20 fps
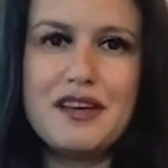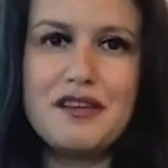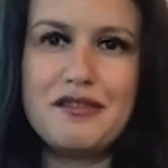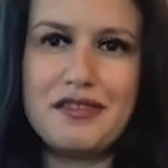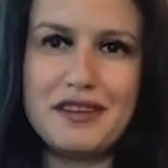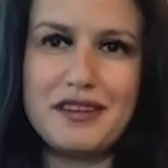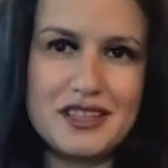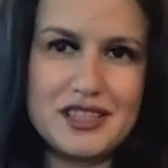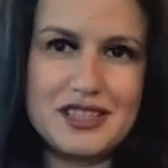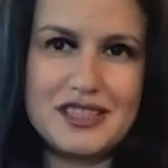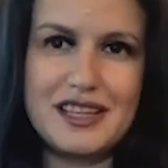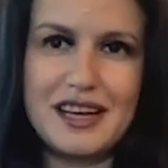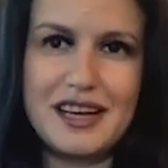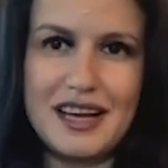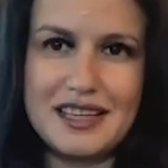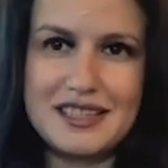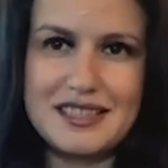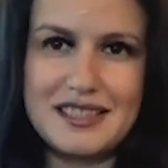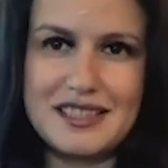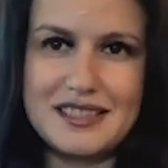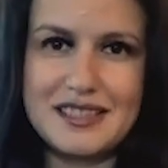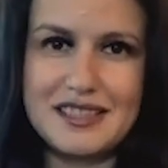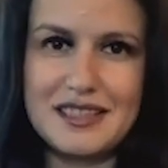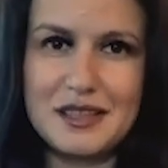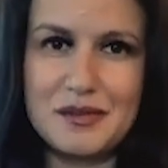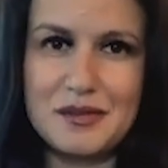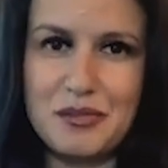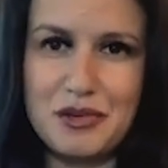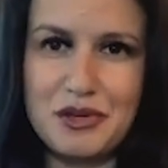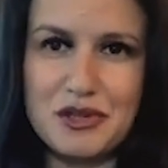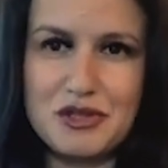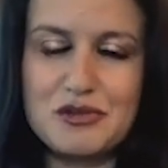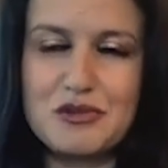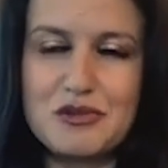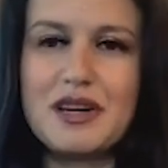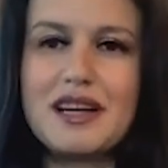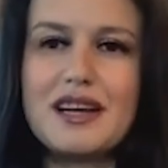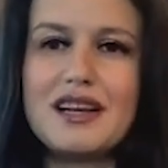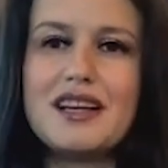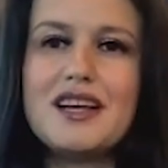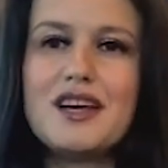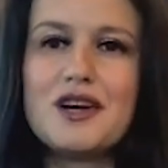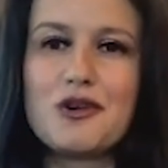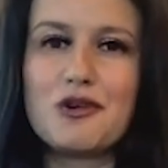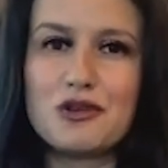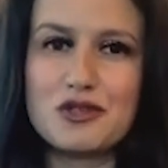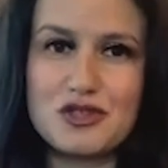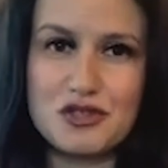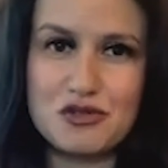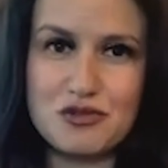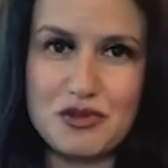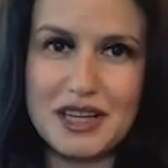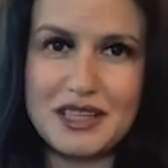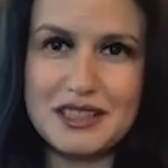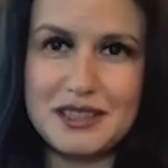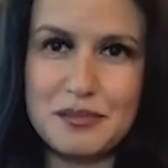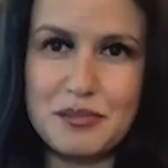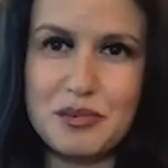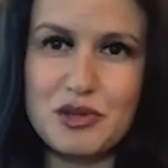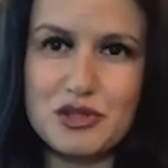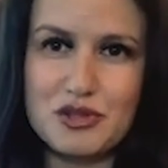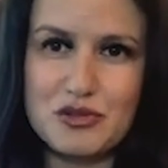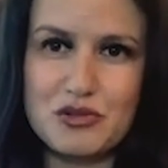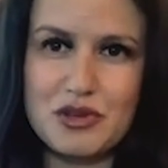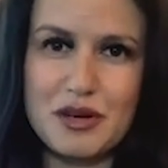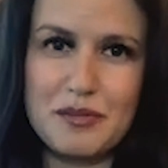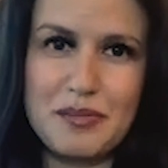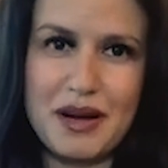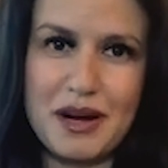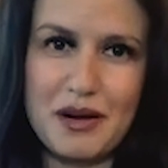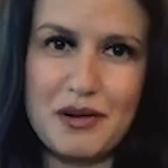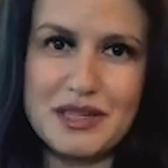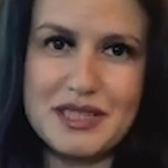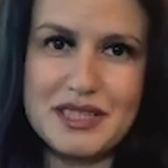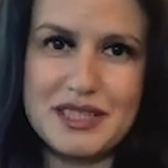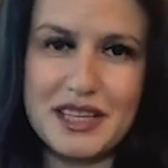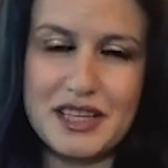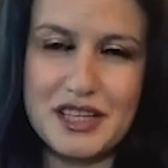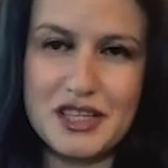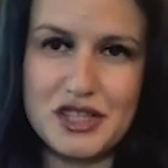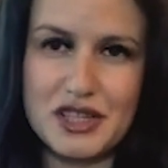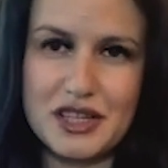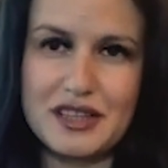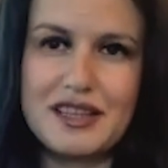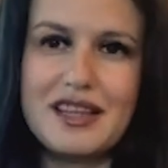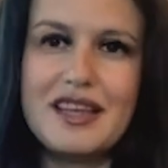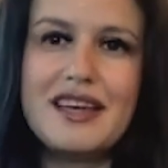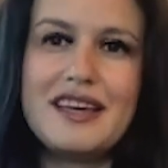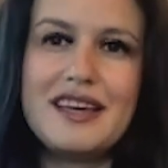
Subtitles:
finish the licensing in Portugal, construct the Portugal power station,